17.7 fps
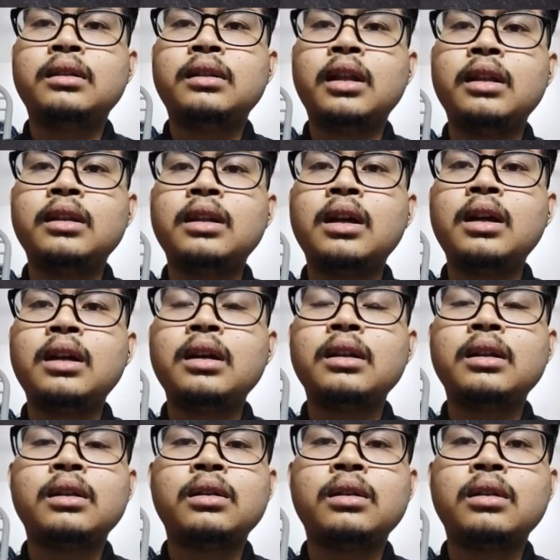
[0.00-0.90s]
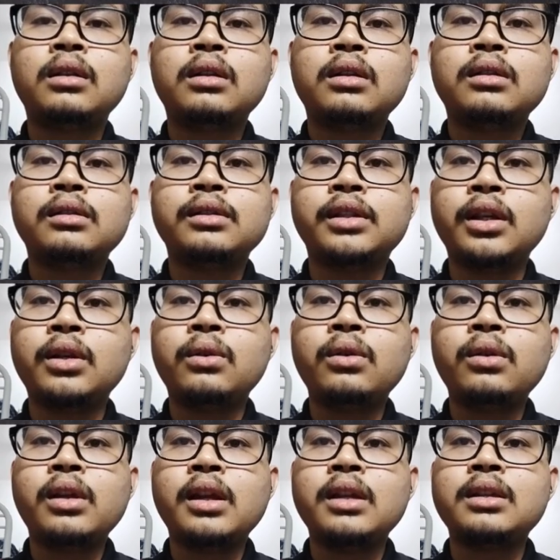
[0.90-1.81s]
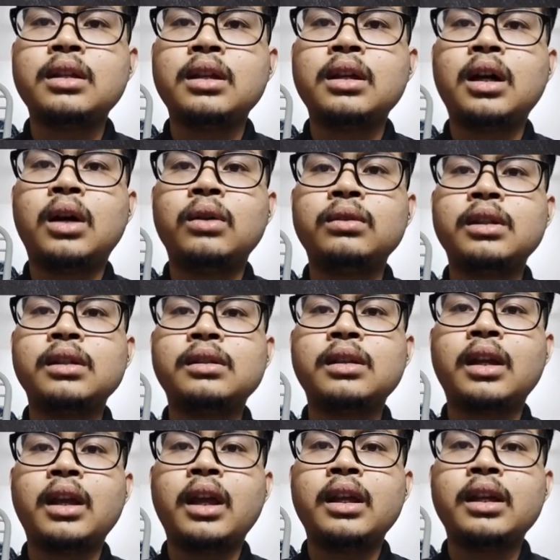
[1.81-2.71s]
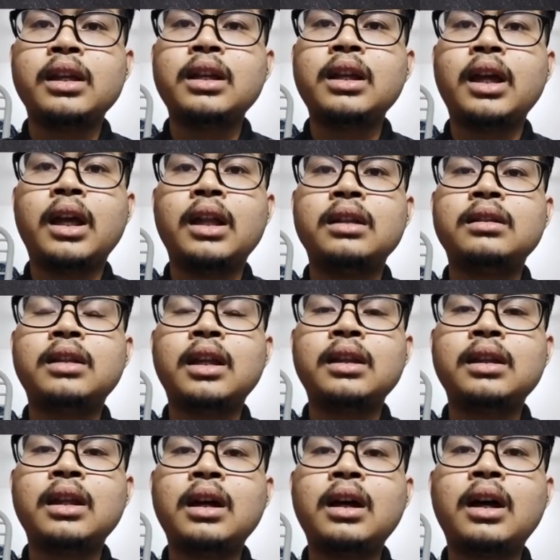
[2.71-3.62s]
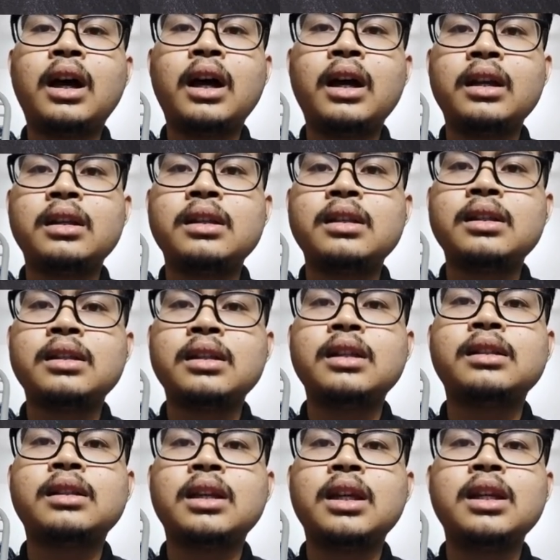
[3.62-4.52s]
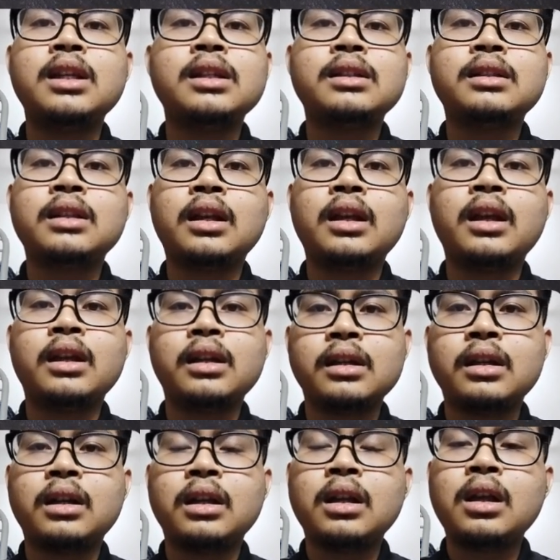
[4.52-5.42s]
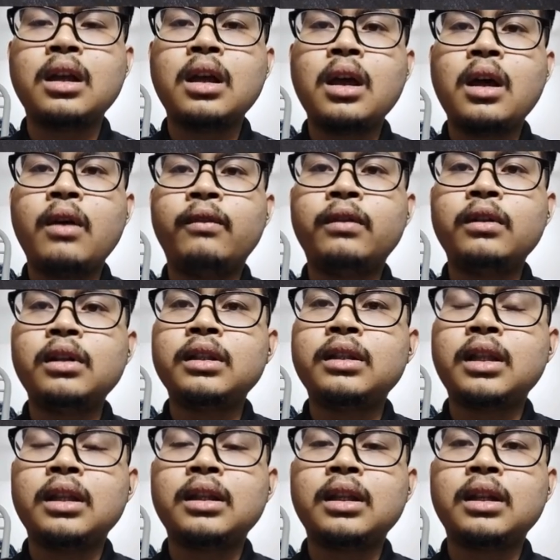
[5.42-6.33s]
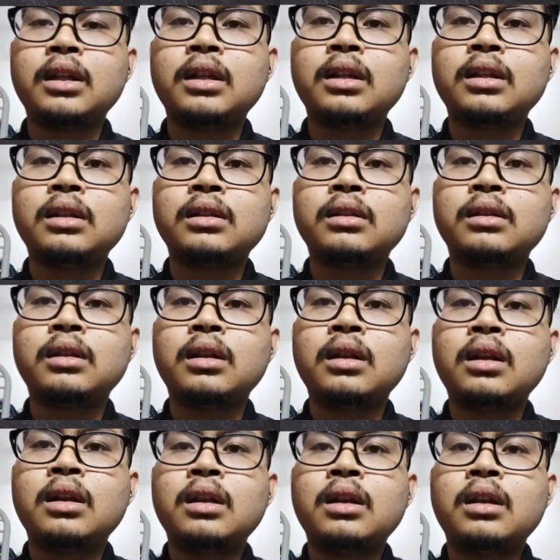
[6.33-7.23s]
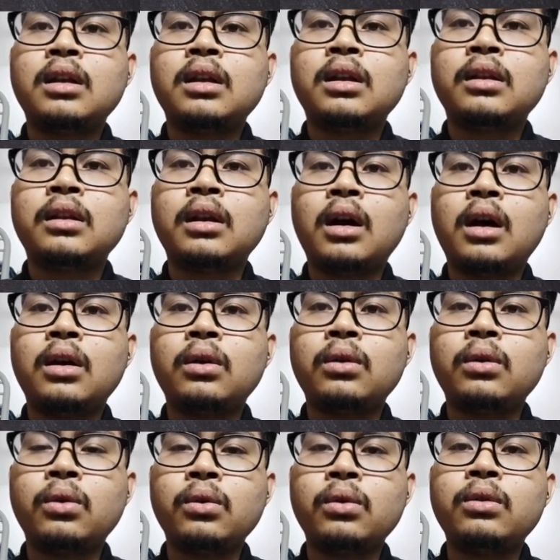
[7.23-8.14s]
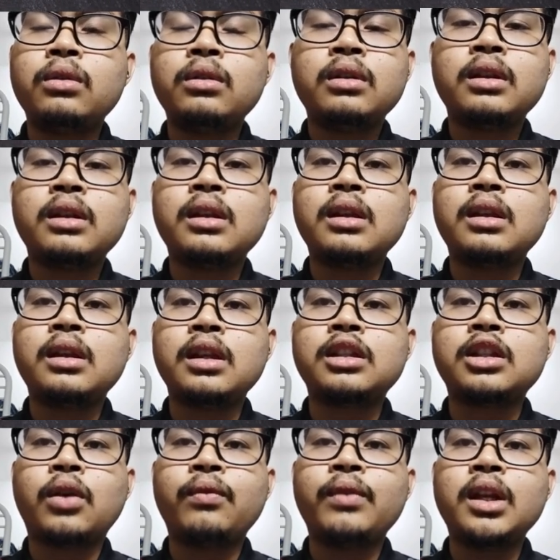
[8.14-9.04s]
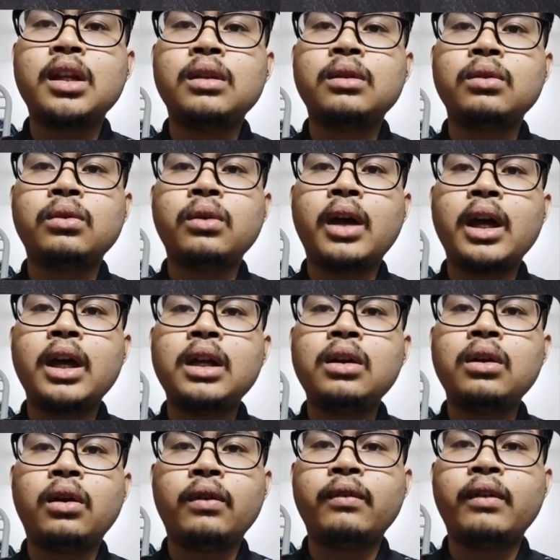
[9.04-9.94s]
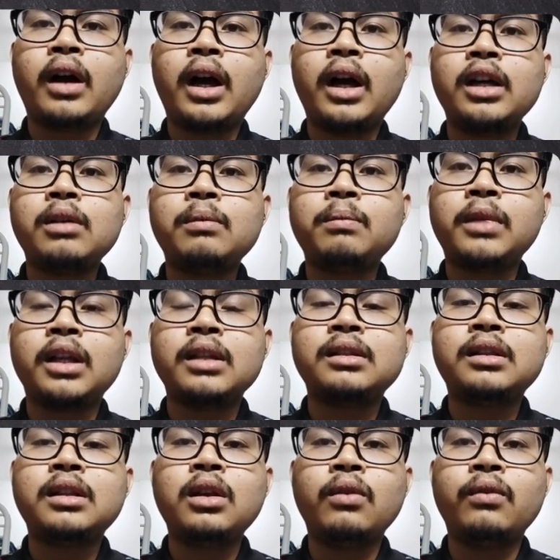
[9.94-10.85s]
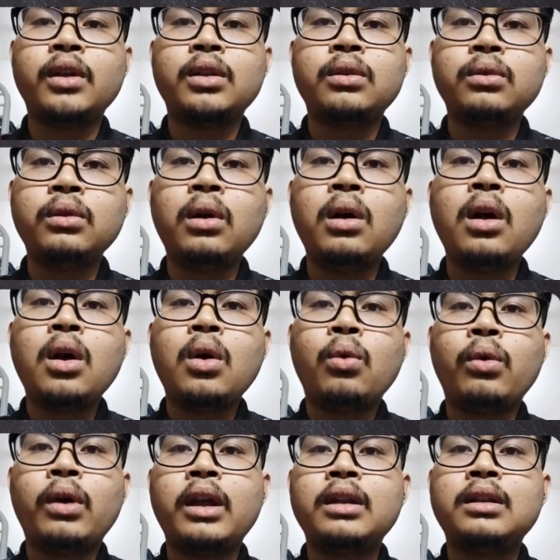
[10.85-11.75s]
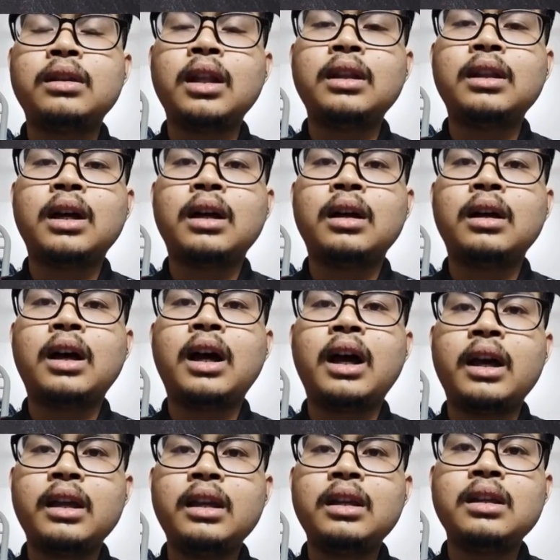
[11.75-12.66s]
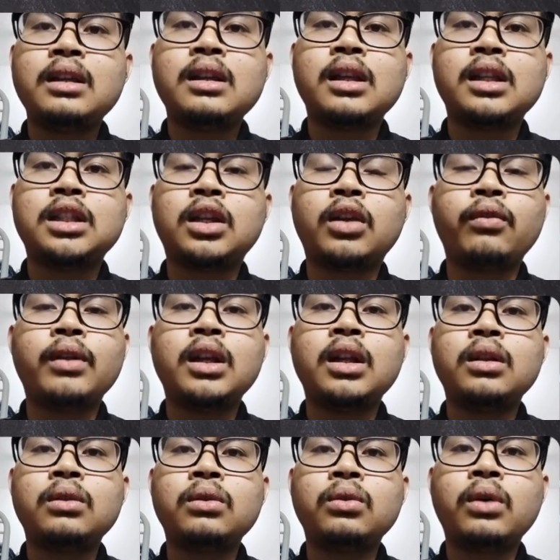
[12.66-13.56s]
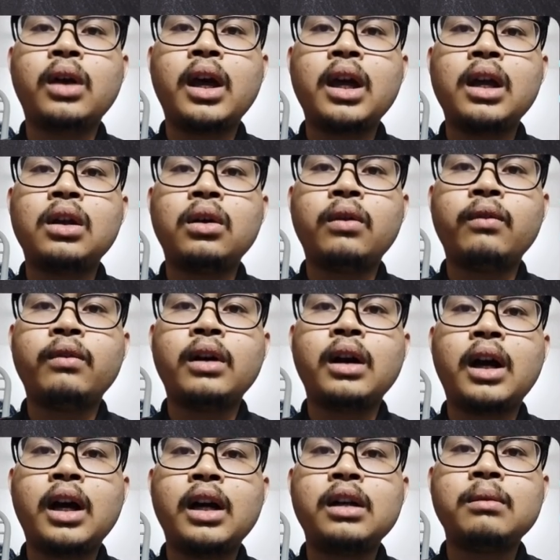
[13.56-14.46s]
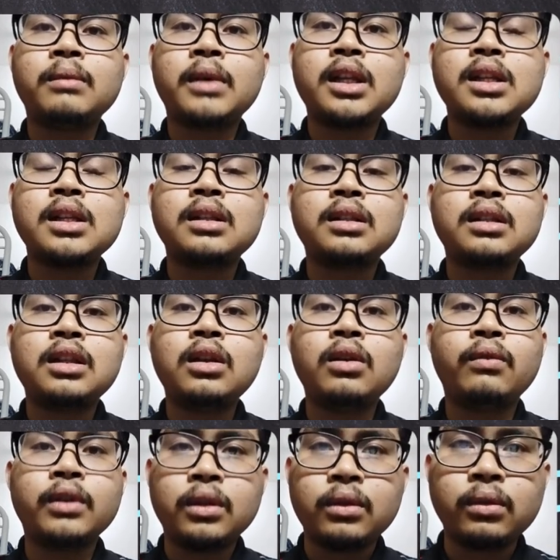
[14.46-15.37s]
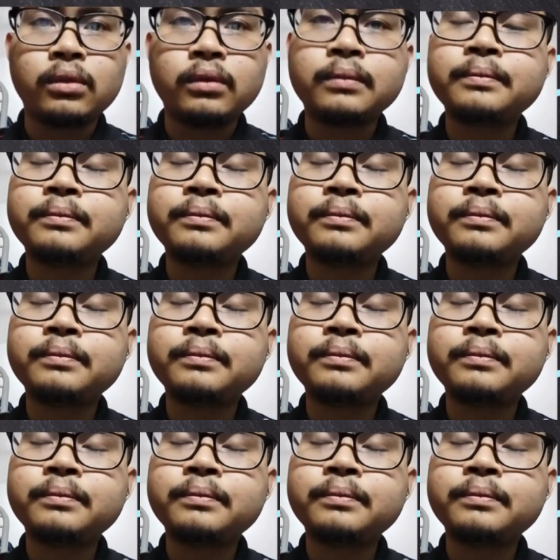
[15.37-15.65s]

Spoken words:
Theta 0 is outer steering angle and theta I is inner steering angle. For the theta O is equivalent to L over R plus T over 2, while theta I is equivalent to L over R minus T over 2.